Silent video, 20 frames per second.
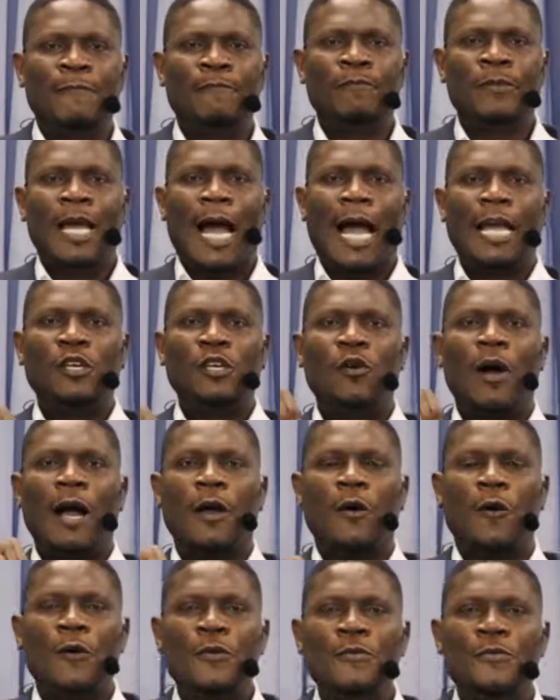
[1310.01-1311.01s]
and you are
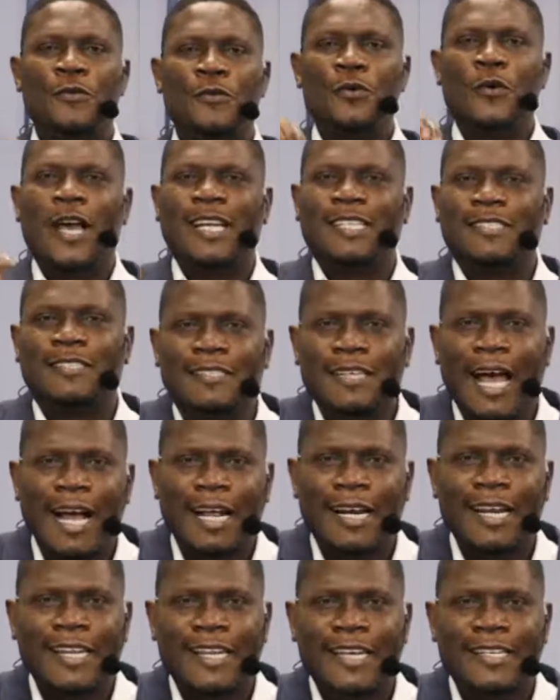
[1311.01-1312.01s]
going through exactly
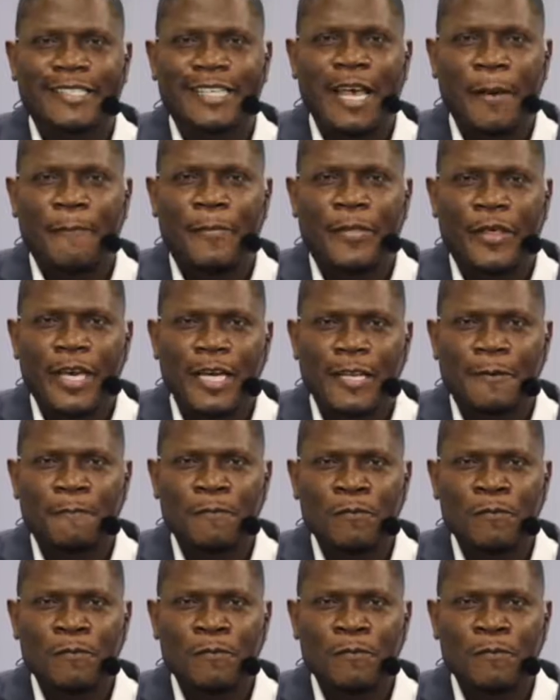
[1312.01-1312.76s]
the same thing.